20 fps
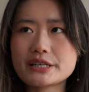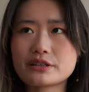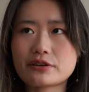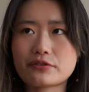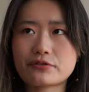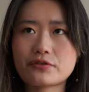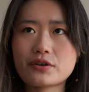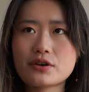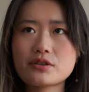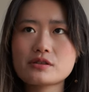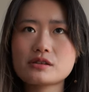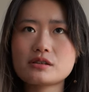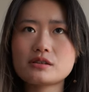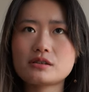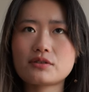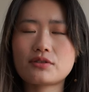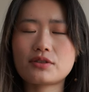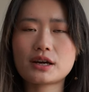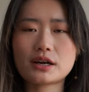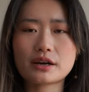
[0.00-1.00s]

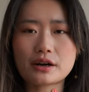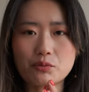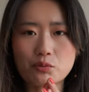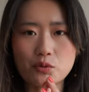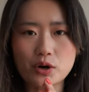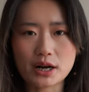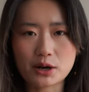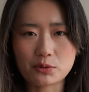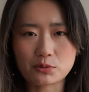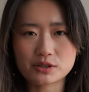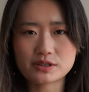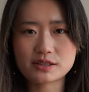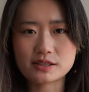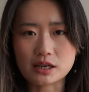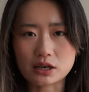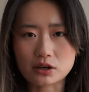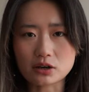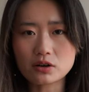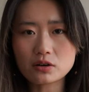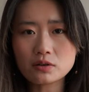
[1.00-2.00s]
different than when I was
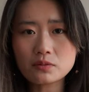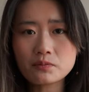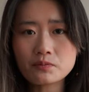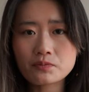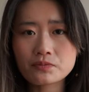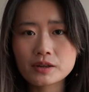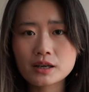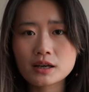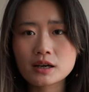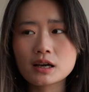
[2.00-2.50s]
single,